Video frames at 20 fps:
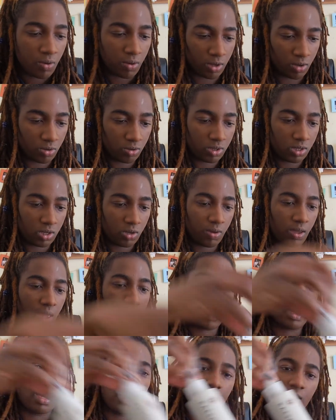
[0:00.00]
We also
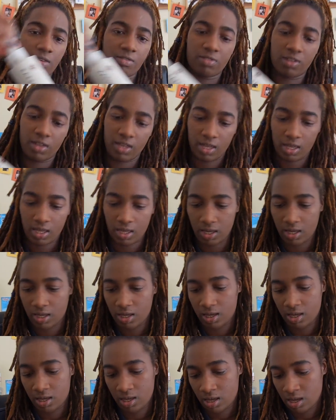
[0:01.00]
have
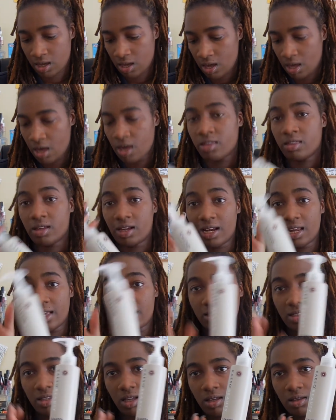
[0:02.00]
here the
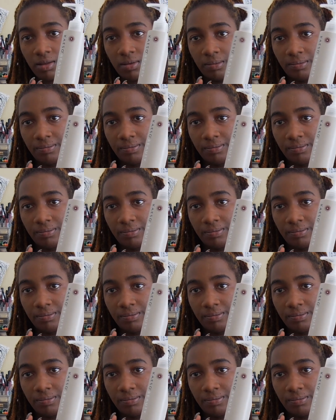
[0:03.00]
cleanser,